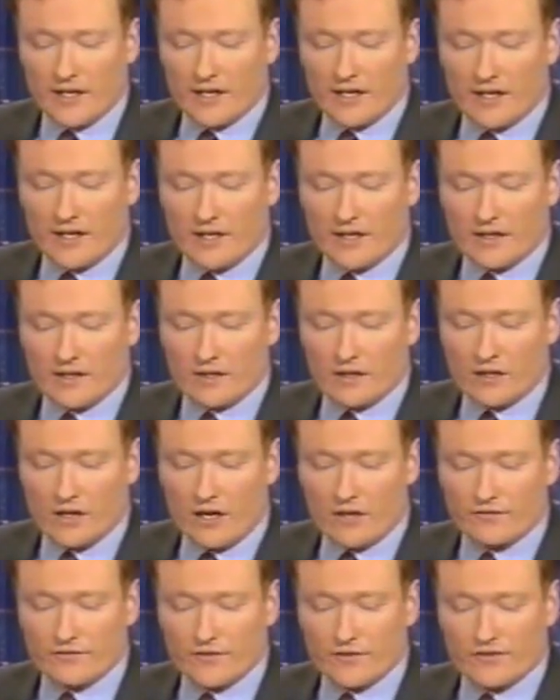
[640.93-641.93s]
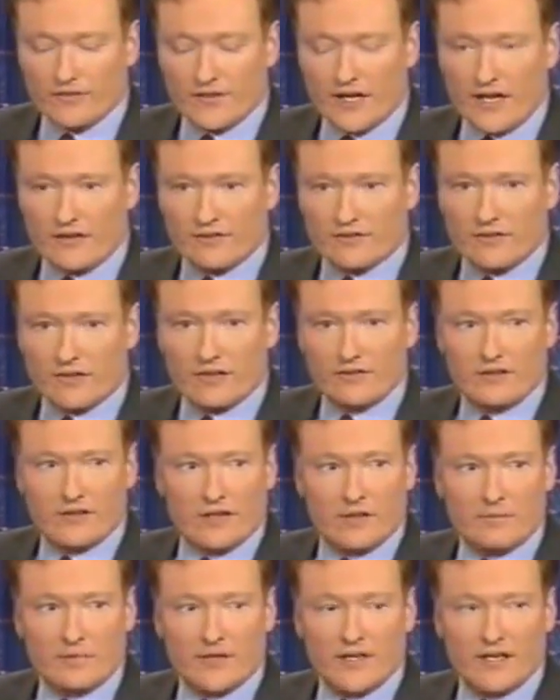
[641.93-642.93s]
Our first guest is
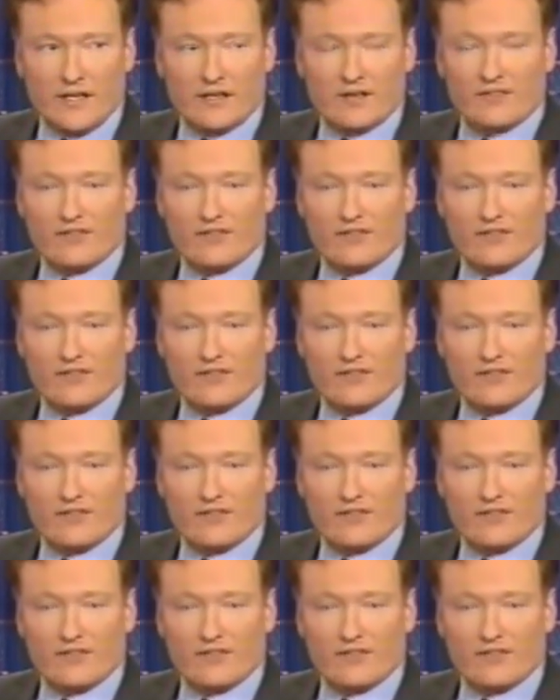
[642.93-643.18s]
going to be